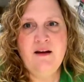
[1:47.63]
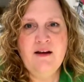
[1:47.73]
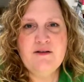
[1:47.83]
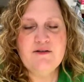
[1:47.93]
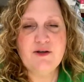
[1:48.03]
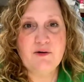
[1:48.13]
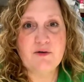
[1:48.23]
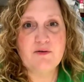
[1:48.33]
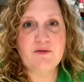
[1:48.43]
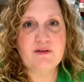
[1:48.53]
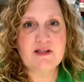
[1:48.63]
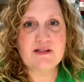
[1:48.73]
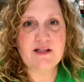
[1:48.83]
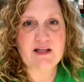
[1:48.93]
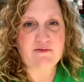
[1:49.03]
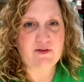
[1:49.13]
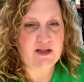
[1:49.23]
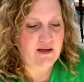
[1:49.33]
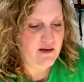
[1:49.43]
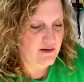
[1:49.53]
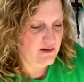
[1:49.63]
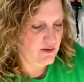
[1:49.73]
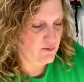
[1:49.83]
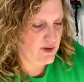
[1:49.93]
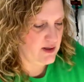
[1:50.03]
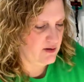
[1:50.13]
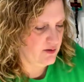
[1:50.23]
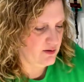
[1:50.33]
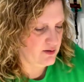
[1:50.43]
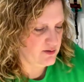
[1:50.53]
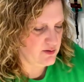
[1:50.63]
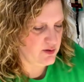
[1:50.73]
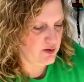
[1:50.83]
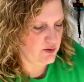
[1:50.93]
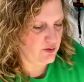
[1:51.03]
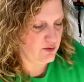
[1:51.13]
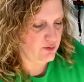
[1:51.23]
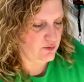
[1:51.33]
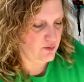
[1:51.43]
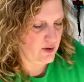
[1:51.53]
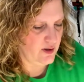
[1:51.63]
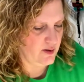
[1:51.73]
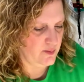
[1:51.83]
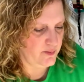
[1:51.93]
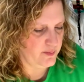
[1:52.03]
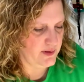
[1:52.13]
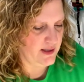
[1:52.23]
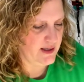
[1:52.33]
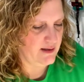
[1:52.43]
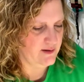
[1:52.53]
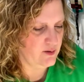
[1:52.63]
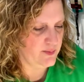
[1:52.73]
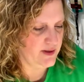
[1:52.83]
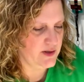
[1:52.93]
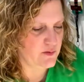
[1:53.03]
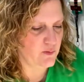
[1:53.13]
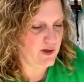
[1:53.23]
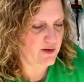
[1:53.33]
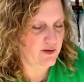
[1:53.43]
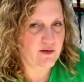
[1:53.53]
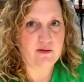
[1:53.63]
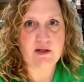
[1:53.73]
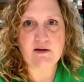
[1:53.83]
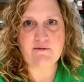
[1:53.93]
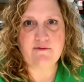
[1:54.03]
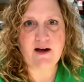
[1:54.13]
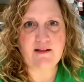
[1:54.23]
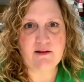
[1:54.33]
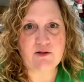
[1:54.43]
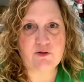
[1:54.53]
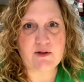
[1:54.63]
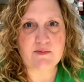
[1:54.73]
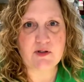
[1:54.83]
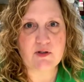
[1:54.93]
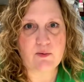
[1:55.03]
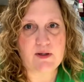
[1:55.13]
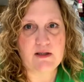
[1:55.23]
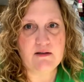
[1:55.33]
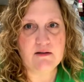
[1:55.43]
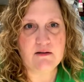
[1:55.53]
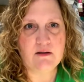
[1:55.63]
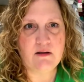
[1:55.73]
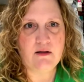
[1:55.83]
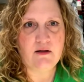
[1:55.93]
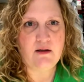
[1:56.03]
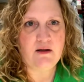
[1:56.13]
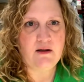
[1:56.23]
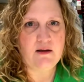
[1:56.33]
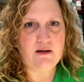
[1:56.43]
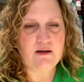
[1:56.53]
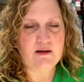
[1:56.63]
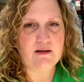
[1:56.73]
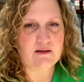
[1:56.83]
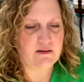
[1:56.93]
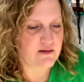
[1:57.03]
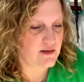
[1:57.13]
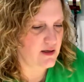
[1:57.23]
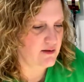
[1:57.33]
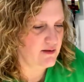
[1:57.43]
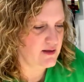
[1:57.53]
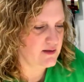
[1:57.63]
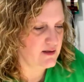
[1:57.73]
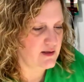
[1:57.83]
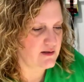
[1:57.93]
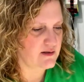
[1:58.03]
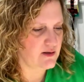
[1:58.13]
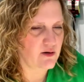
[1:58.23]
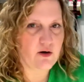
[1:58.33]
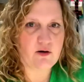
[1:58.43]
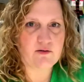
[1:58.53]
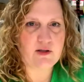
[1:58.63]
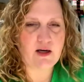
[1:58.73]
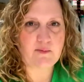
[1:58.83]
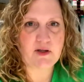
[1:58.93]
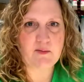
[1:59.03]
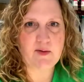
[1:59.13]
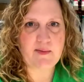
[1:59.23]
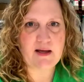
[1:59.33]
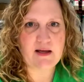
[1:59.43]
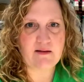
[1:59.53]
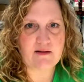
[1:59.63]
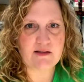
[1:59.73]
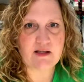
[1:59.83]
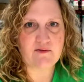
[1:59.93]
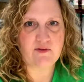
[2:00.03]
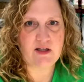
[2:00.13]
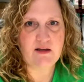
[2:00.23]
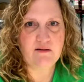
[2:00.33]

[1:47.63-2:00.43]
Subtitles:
So this evening we are going to play a little bit with the Violet Dream Suite, and this is the card that I'm going to be making this evening.